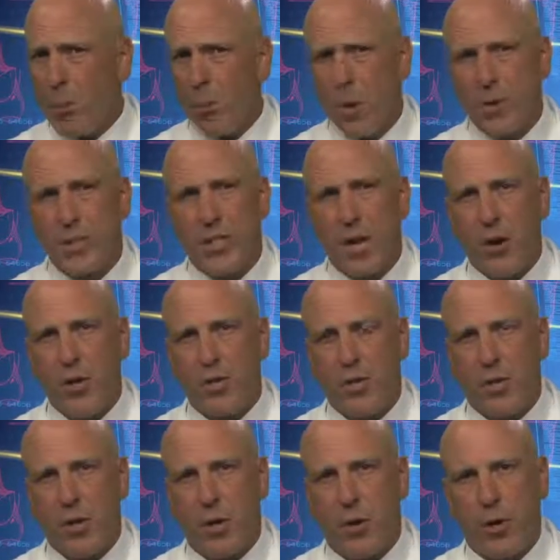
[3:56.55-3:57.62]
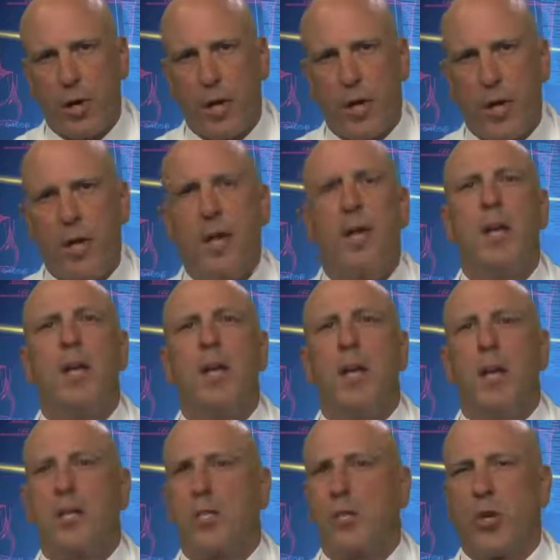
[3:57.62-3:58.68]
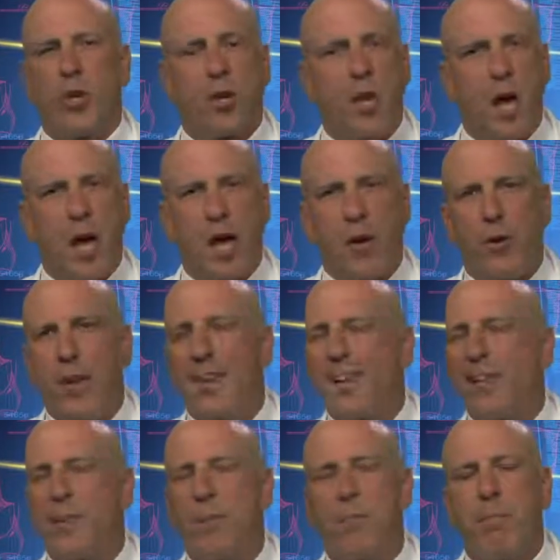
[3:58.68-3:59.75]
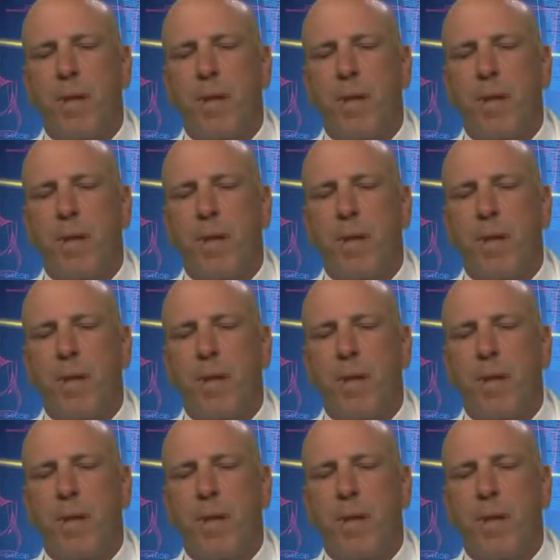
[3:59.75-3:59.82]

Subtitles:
Procera zirconia, Zircon, or any of the